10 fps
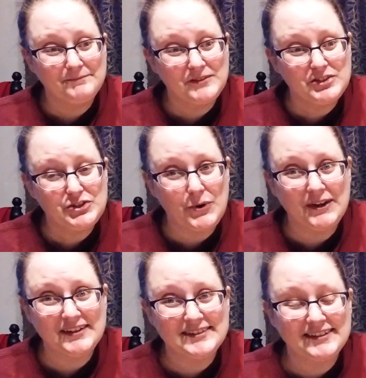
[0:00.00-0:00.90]

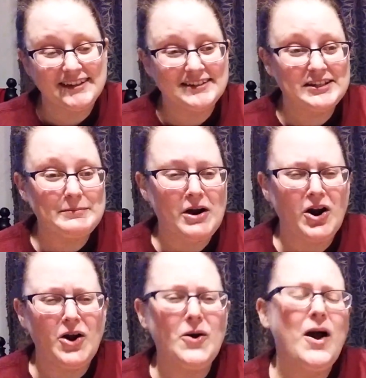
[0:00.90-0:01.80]
Join us again
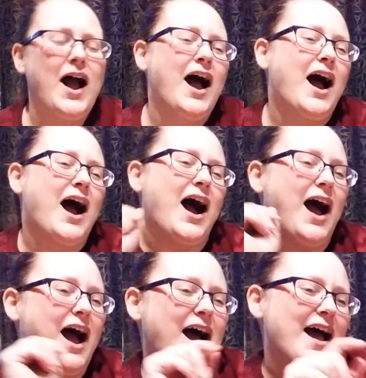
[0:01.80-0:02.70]
tomorrow.
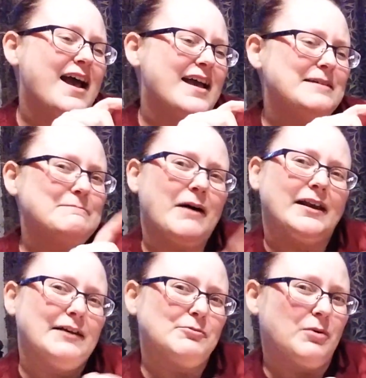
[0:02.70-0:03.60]
I might
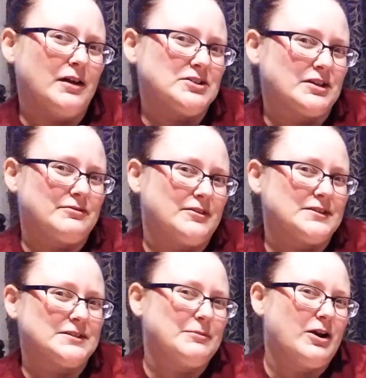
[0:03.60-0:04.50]
have a project for us
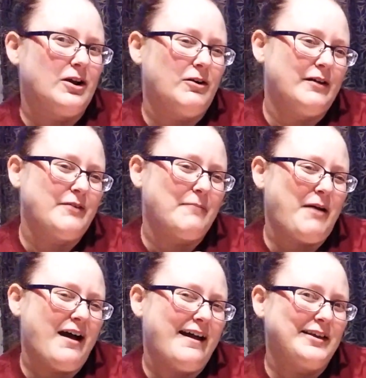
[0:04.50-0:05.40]
tomorrow. I'm
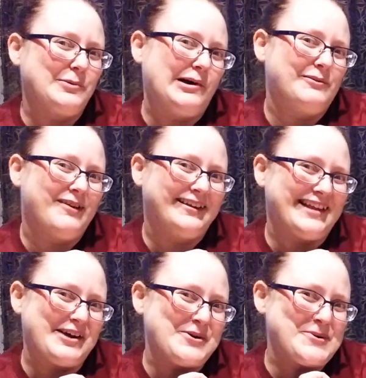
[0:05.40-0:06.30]
eyeing one right
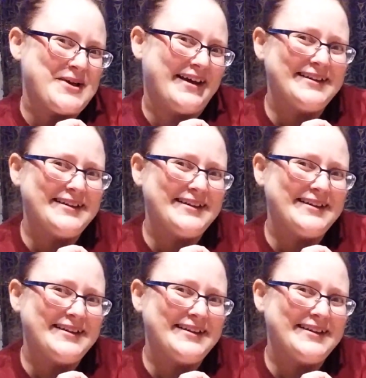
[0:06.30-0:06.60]
now, okay?